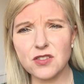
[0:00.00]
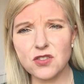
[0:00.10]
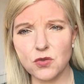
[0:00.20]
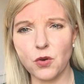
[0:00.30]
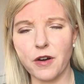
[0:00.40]

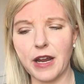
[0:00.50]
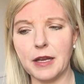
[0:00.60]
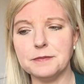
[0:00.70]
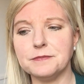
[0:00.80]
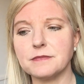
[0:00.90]

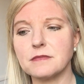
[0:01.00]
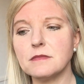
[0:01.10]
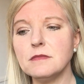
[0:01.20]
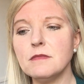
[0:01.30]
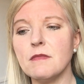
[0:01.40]
story
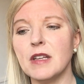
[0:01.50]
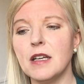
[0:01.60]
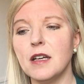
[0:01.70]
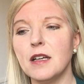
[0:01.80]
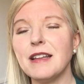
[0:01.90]

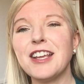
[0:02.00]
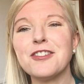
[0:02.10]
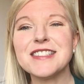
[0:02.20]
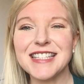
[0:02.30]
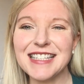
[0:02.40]
like
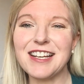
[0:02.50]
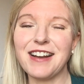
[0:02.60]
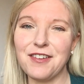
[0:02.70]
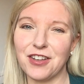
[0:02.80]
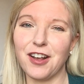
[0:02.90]
you're sitting down having a